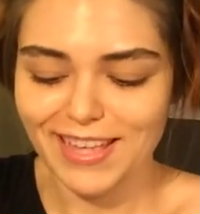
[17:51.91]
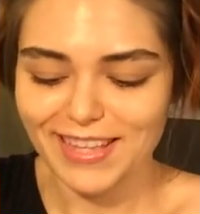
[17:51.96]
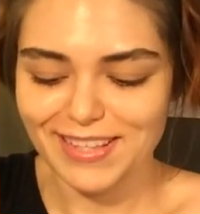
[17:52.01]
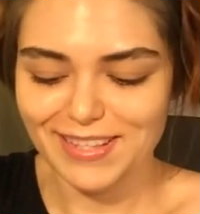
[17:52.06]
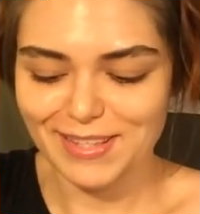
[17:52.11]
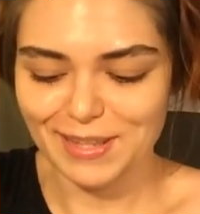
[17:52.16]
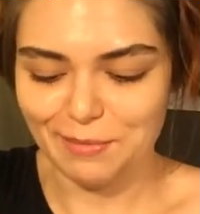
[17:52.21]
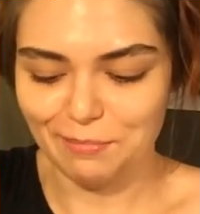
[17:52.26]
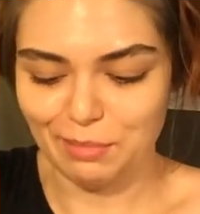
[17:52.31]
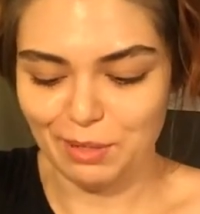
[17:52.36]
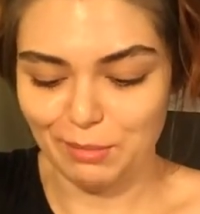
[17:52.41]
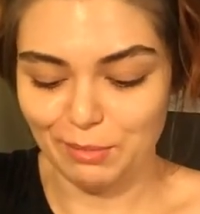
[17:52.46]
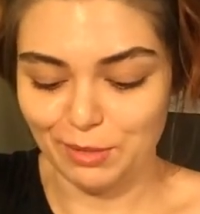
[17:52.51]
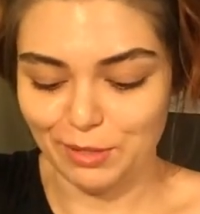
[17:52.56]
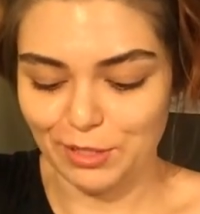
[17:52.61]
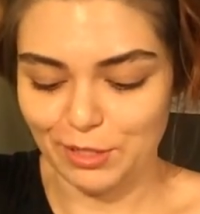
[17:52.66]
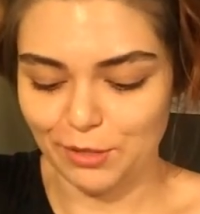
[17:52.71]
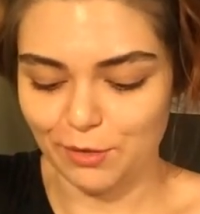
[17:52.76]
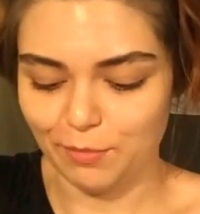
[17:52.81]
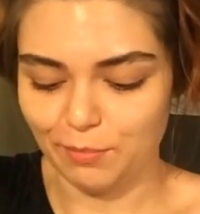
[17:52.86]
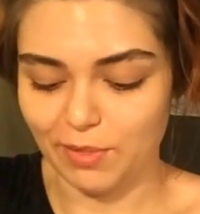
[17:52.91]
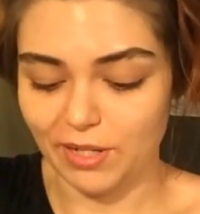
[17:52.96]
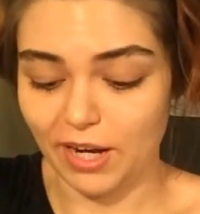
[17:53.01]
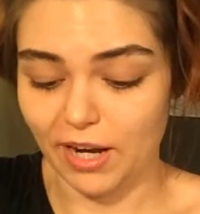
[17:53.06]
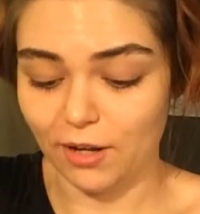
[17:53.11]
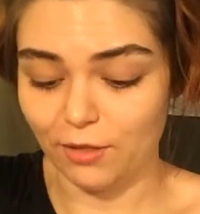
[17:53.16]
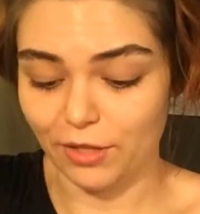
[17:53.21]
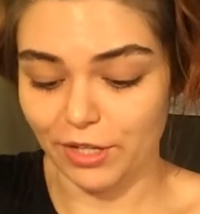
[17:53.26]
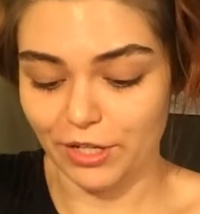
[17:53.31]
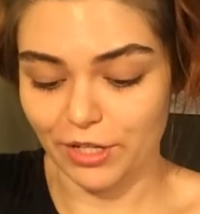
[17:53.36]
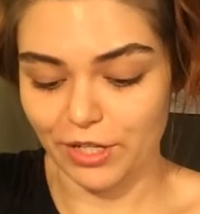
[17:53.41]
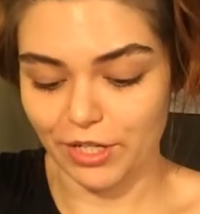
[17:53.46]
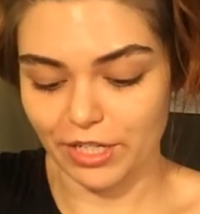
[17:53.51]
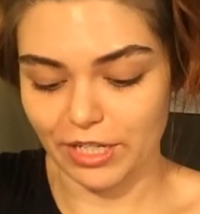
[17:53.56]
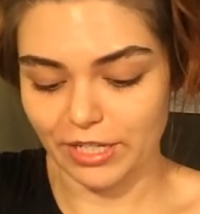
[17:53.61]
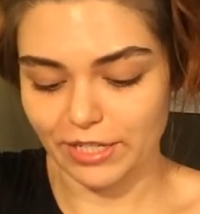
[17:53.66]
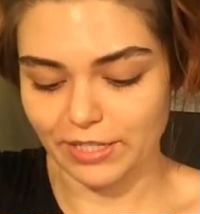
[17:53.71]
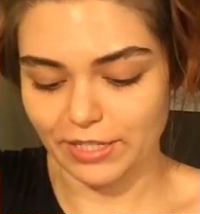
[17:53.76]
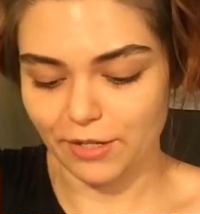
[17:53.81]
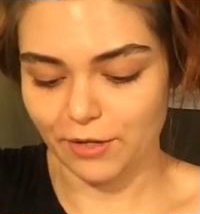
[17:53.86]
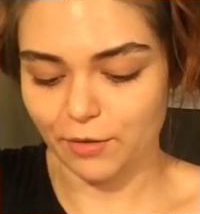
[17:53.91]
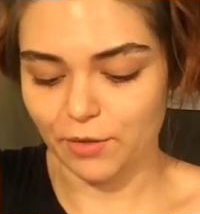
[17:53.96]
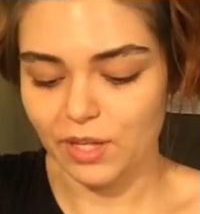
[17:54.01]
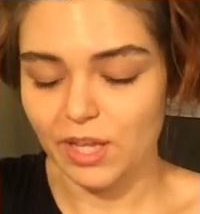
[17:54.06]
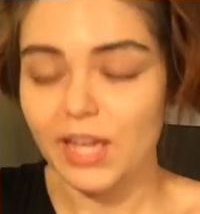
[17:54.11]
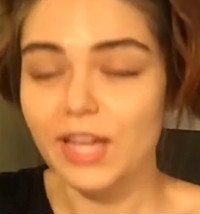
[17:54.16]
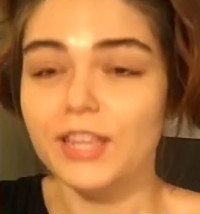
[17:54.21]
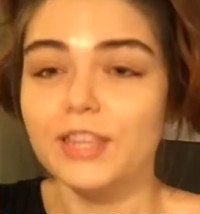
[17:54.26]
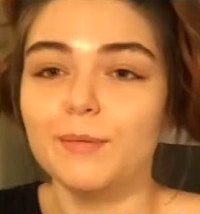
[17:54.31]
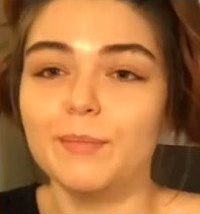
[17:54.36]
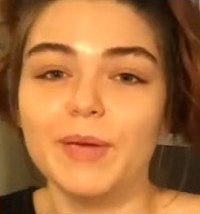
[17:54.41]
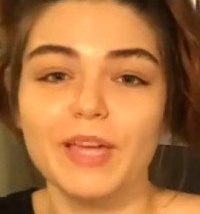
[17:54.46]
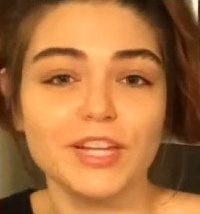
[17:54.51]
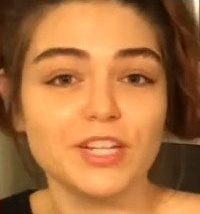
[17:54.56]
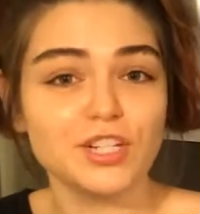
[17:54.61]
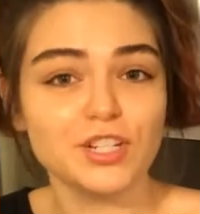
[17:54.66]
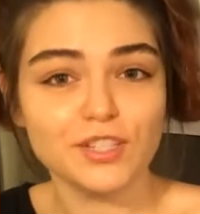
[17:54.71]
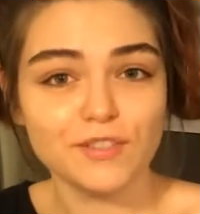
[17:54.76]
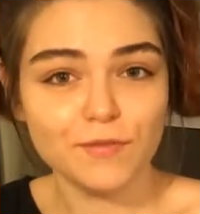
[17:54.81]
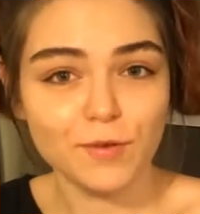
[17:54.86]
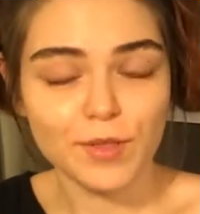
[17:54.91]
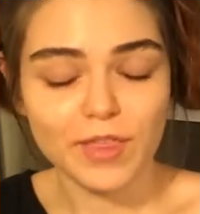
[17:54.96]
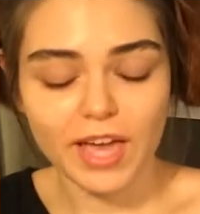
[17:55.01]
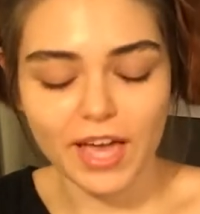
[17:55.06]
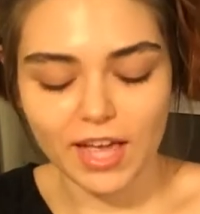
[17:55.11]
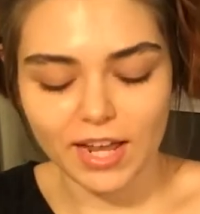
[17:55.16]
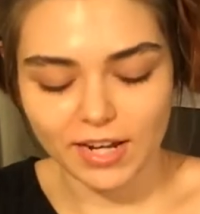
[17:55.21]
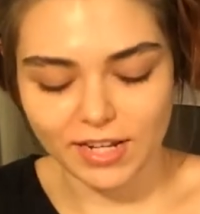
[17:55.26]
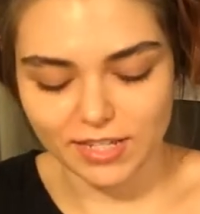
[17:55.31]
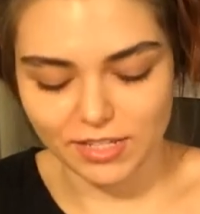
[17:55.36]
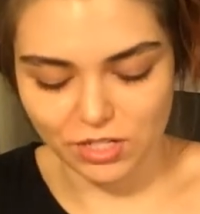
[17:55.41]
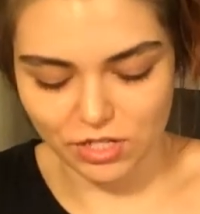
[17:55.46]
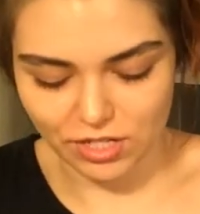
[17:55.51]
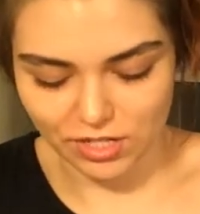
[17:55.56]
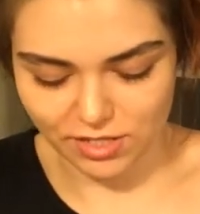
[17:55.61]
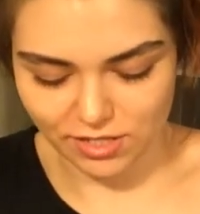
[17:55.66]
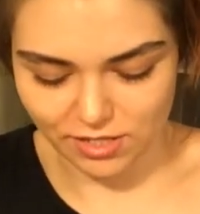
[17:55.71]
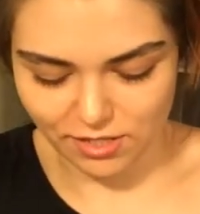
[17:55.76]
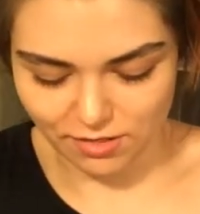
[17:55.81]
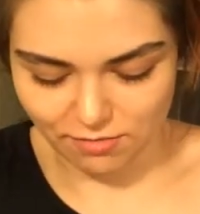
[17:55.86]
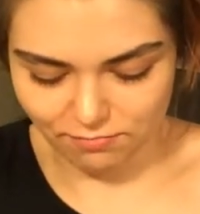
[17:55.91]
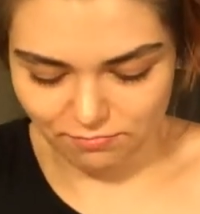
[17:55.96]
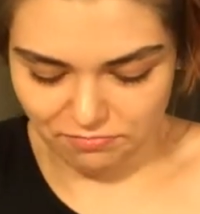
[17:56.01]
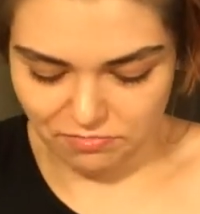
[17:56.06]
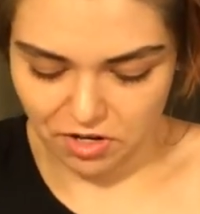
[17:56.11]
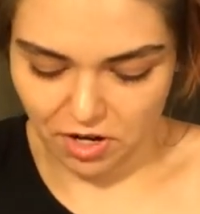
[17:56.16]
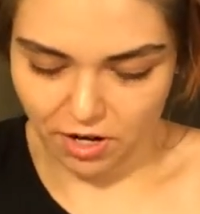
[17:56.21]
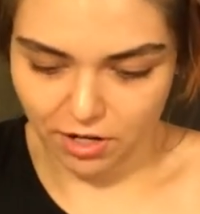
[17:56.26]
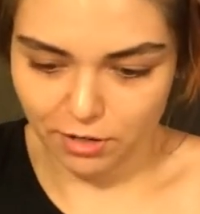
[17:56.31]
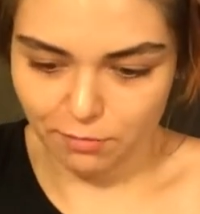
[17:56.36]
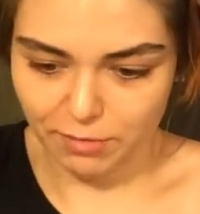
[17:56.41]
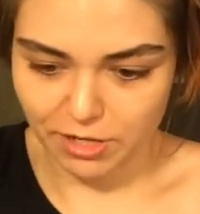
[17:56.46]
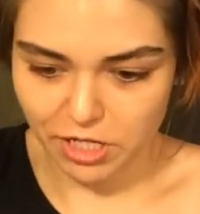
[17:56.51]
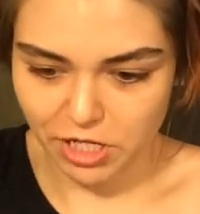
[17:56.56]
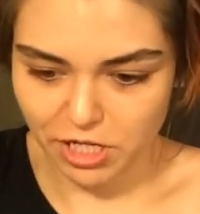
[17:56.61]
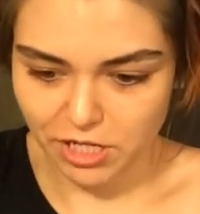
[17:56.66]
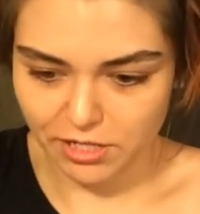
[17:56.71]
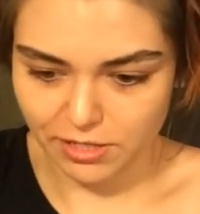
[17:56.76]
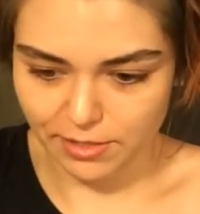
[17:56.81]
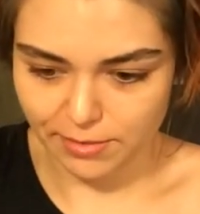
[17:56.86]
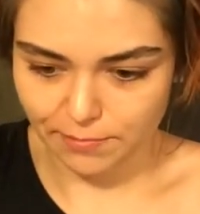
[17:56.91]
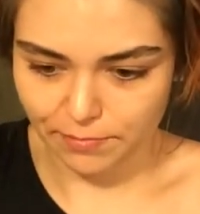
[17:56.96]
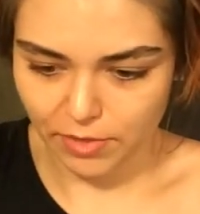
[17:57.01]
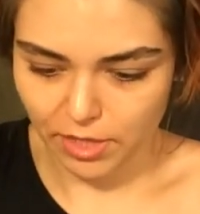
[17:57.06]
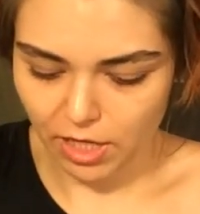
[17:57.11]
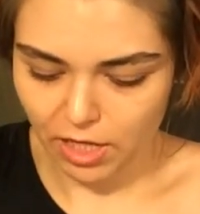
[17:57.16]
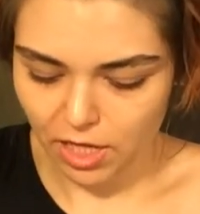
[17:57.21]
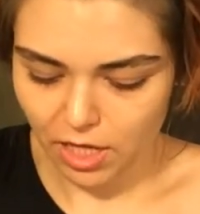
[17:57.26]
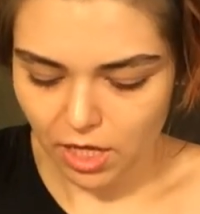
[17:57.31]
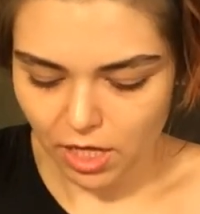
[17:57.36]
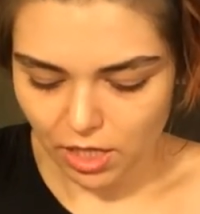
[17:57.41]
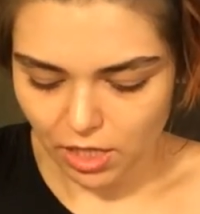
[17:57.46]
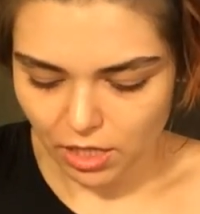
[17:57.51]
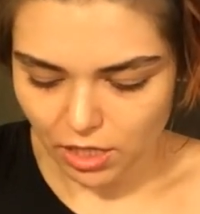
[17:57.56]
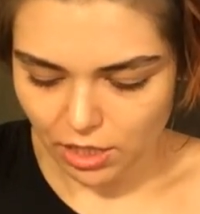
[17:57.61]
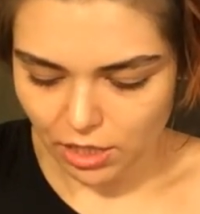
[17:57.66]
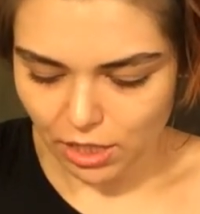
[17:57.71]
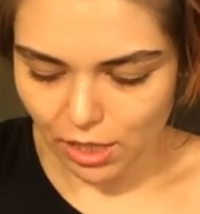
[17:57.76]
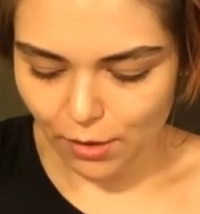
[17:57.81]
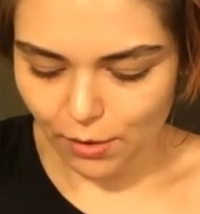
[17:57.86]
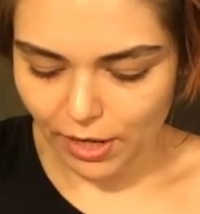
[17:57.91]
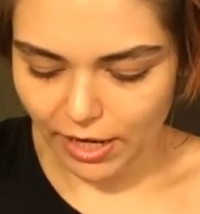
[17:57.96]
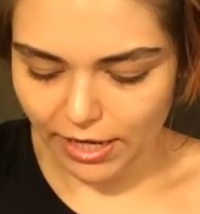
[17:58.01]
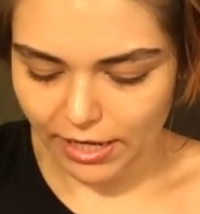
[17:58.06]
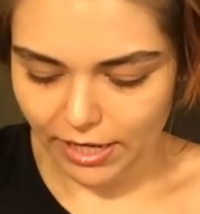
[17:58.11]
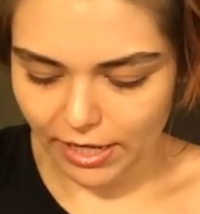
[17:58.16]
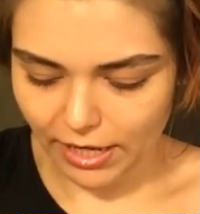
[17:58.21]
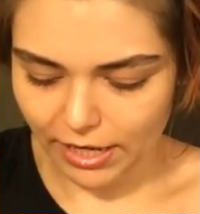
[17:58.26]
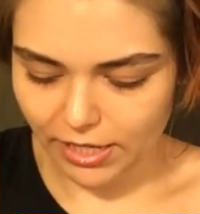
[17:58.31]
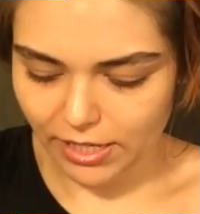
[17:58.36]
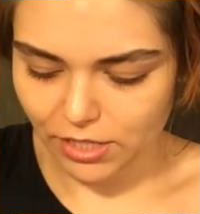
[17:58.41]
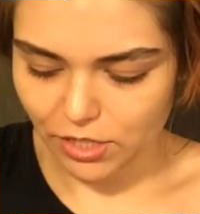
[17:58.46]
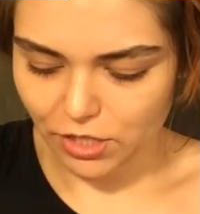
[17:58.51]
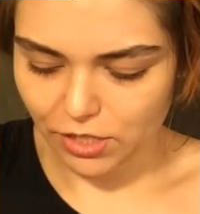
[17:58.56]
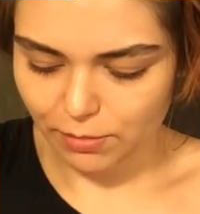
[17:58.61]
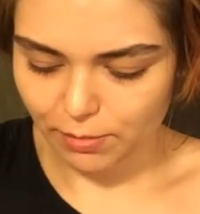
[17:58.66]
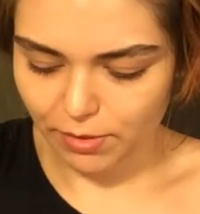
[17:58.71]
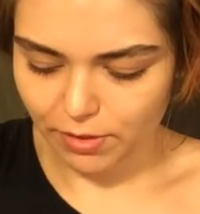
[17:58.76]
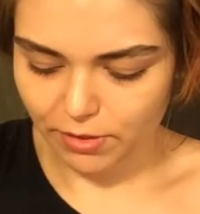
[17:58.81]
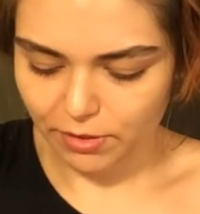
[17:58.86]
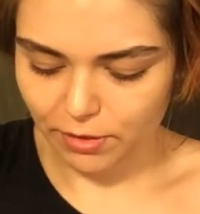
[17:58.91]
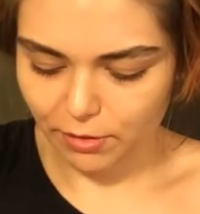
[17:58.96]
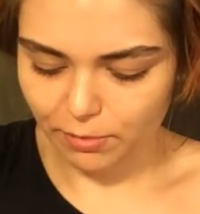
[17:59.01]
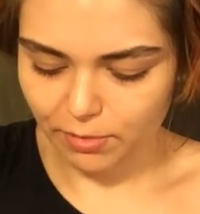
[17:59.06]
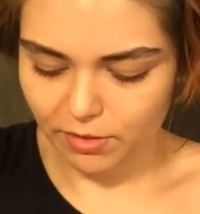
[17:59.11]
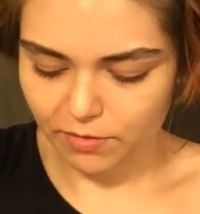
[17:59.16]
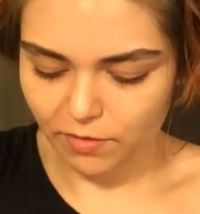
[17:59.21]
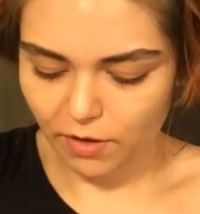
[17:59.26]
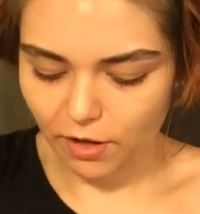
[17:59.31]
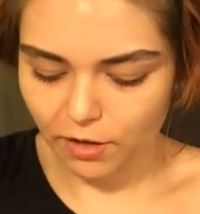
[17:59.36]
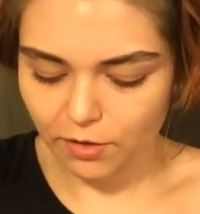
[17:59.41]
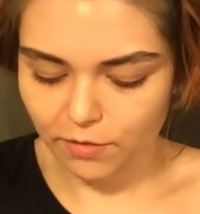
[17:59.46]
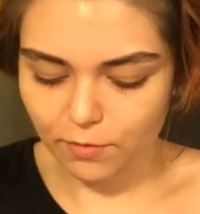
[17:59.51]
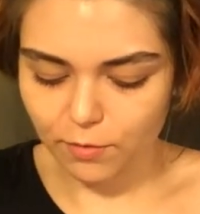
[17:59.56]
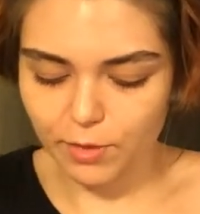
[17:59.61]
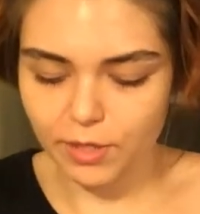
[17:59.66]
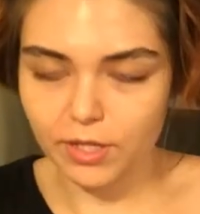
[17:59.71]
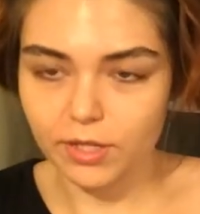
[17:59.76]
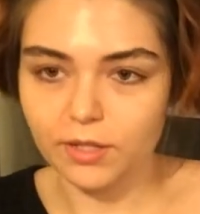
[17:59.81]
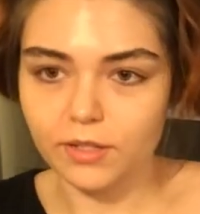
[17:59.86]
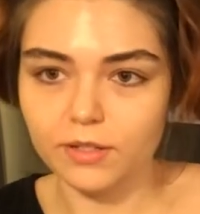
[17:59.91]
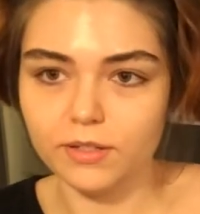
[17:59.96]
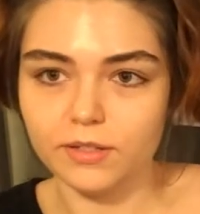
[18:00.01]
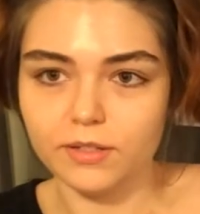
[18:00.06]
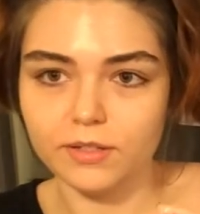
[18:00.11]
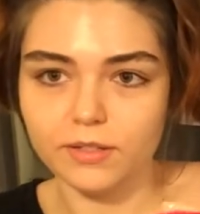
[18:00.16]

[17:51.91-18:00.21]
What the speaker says: Some people do, but I don't like cooking, so the patience for that is just not in my genes. So I kind of just put a little bit of olive oil.